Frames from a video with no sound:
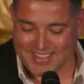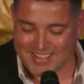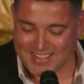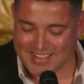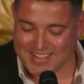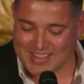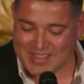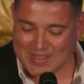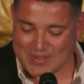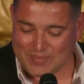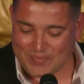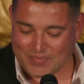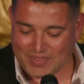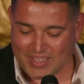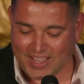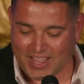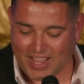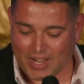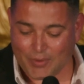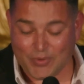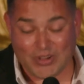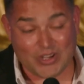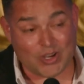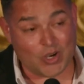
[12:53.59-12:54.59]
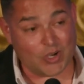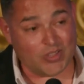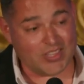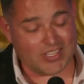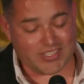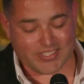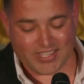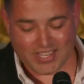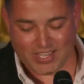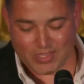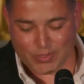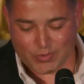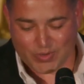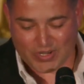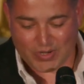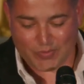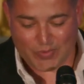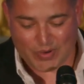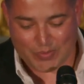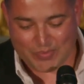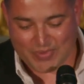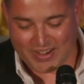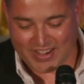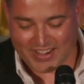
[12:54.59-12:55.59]
I recall in 10th
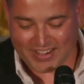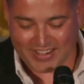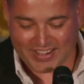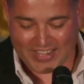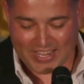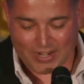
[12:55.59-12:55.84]
grade when my